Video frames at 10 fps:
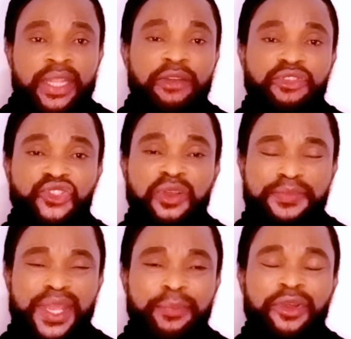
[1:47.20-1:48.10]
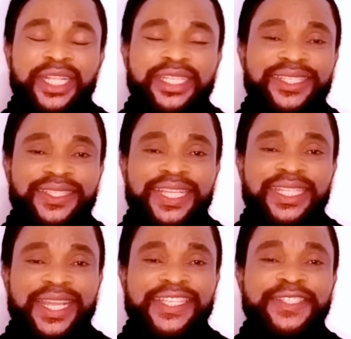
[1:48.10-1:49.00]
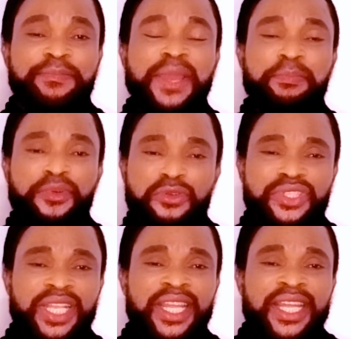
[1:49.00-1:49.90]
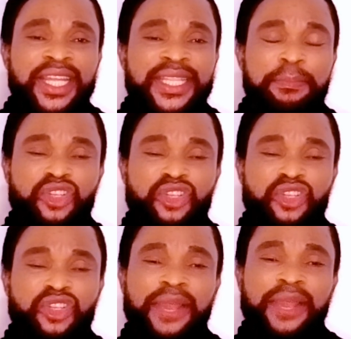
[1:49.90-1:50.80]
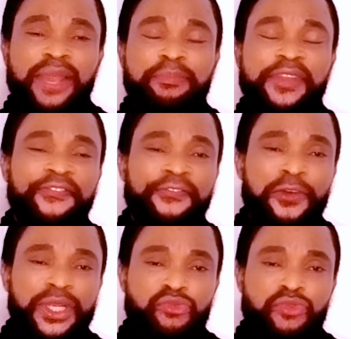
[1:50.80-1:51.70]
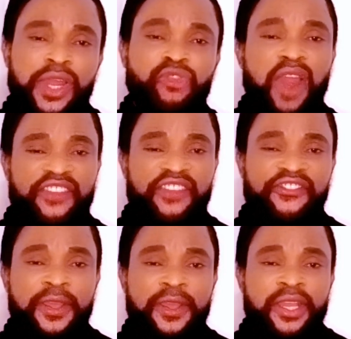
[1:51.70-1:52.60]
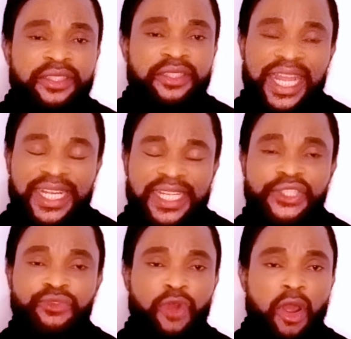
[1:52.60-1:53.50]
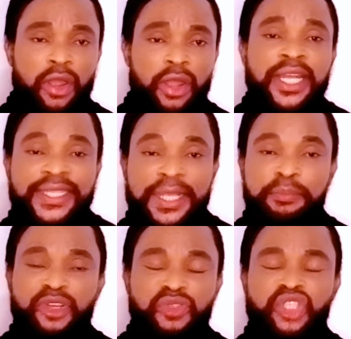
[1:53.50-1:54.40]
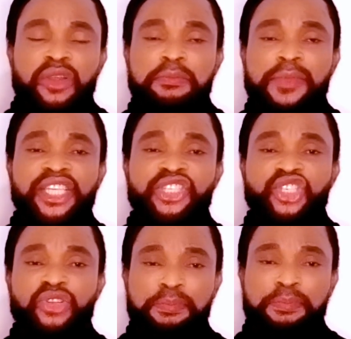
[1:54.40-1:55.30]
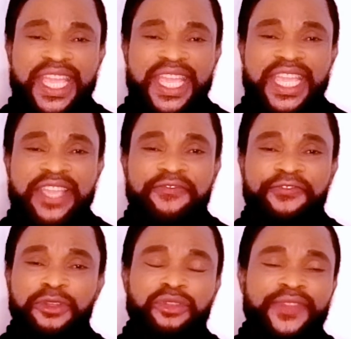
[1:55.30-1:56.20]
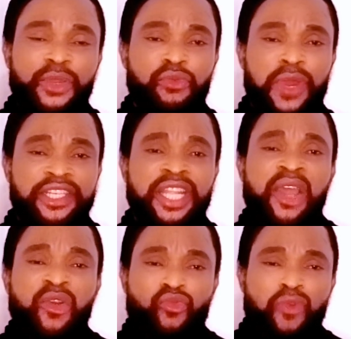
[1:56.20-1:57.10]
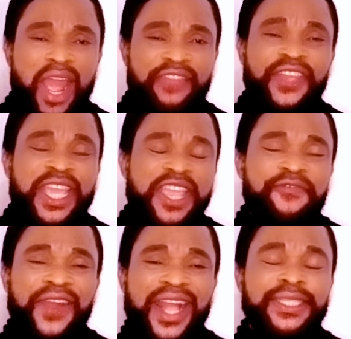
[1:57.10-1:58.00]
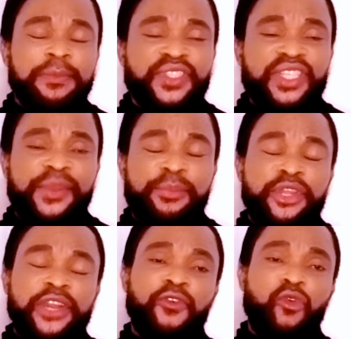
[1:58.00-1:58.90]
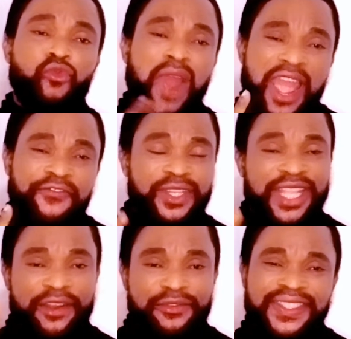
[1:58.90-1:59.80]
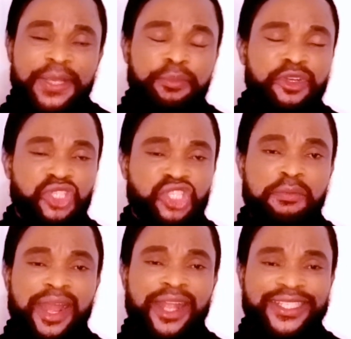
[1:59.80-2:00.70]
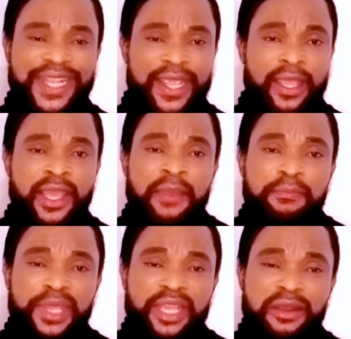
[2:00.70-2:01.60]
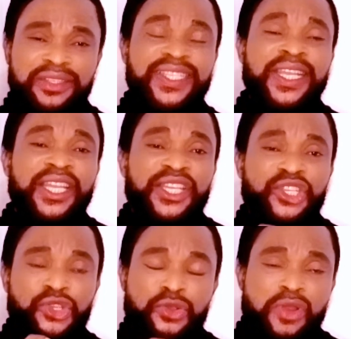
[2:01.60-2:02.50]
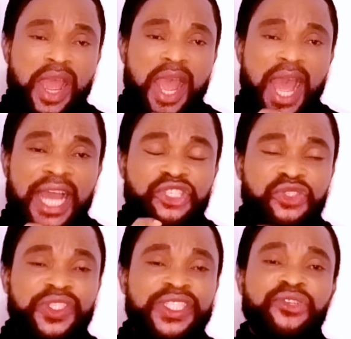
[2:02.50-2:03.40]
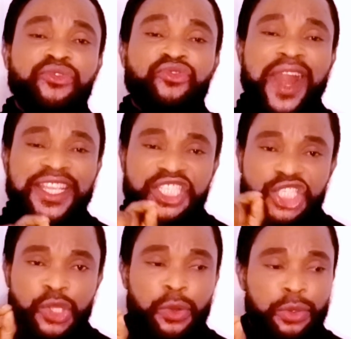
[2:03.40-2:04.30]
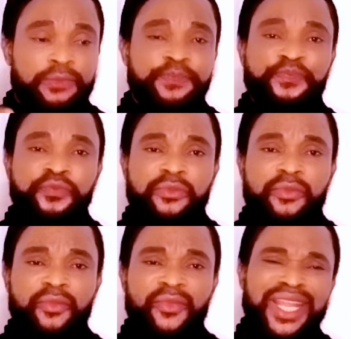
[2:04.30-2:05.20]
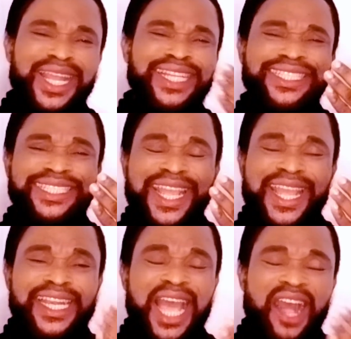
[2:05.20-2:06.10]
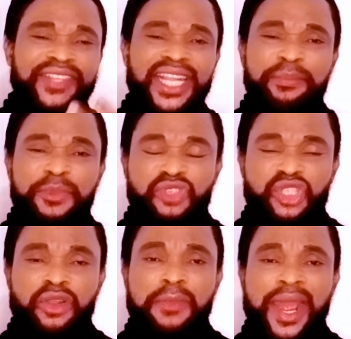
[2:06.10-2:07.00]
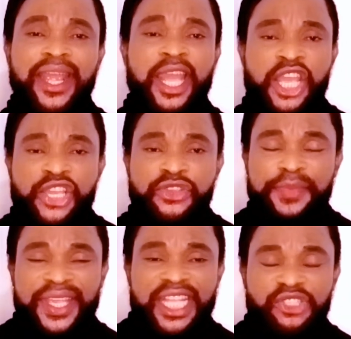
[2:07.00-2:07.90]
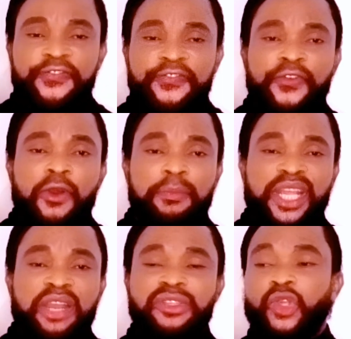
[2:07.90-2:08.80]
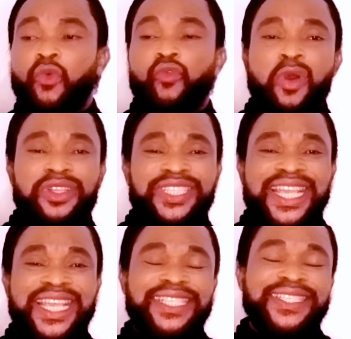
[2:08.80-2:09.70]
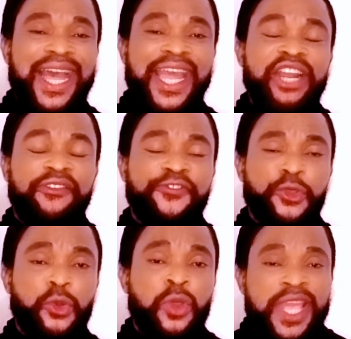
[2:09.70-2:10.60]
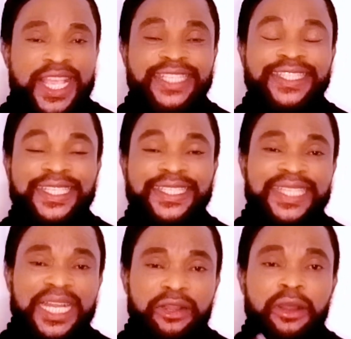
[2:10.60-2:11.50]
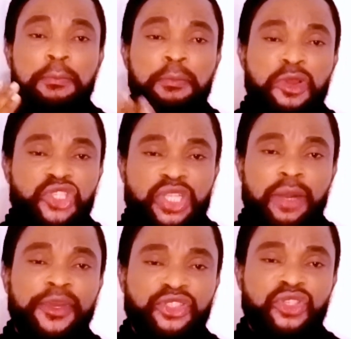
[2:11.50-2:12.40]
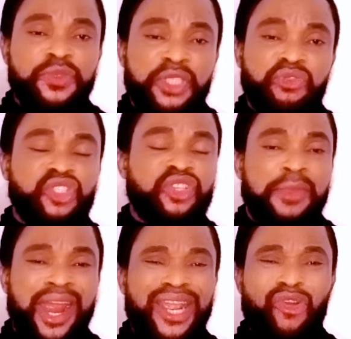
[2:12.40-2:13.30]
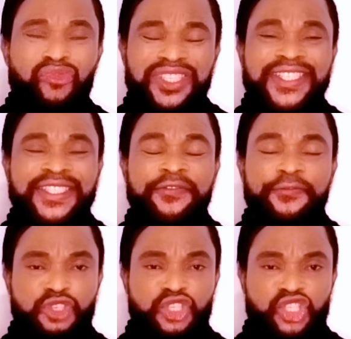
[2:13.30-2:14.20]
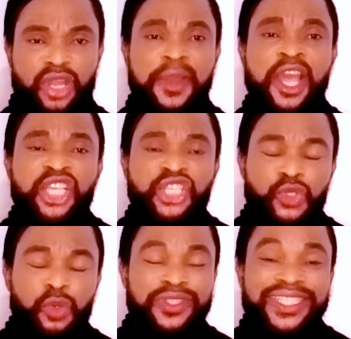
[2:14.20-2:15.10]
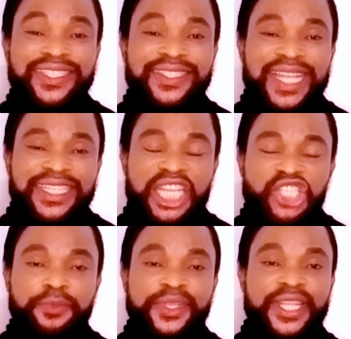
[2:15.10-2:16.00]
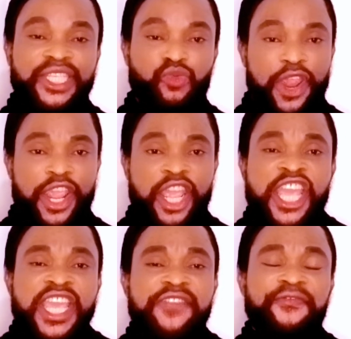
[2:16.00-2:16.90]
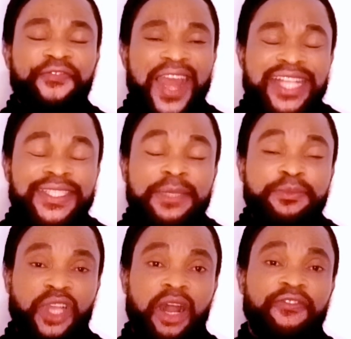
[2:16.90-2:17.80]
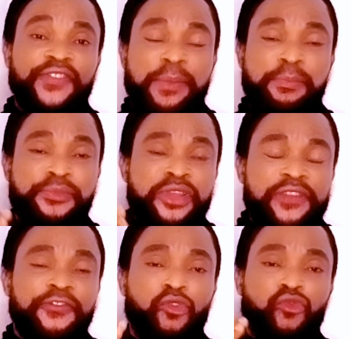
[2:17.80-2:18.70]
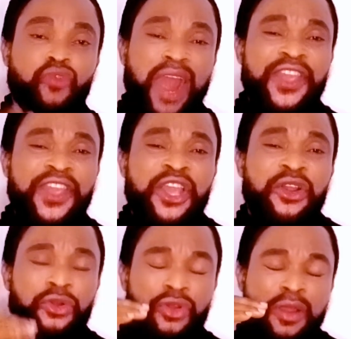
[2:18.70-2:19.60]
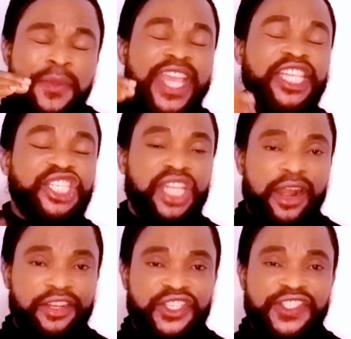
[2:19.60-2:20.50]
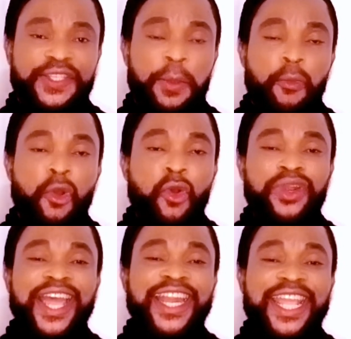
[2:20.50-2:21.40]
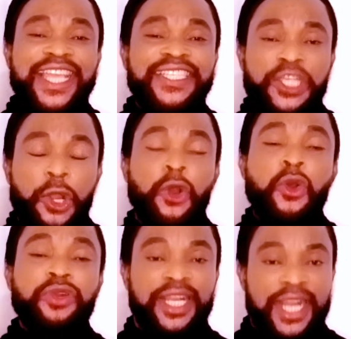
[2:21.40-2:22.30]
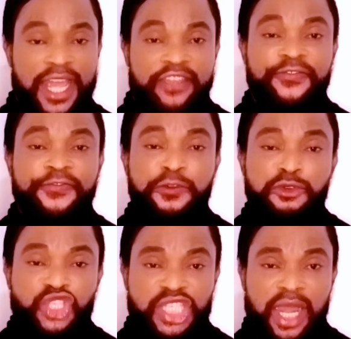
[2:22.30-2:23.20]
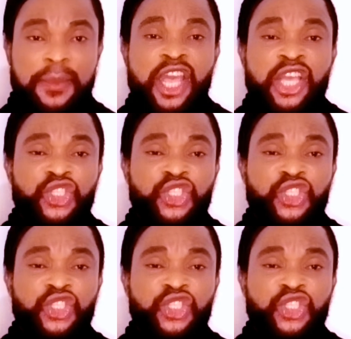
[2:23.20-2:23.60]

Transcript: Now, some people in that sentence may put the punctuation mark before the word wife. That is wrong. The punctuation mark should be in front of the word wife. He finds himself a beautiful wife. There is a punctuation mark there because you are using the right tone. And then after the punctuation mark, you begin to fall because what is ahead of you is the second most common used punctuation mark, which is the full stop. So this sentence should be this way. He finds himself a beautiful wife whom he cherishes more than his own life. Full stop.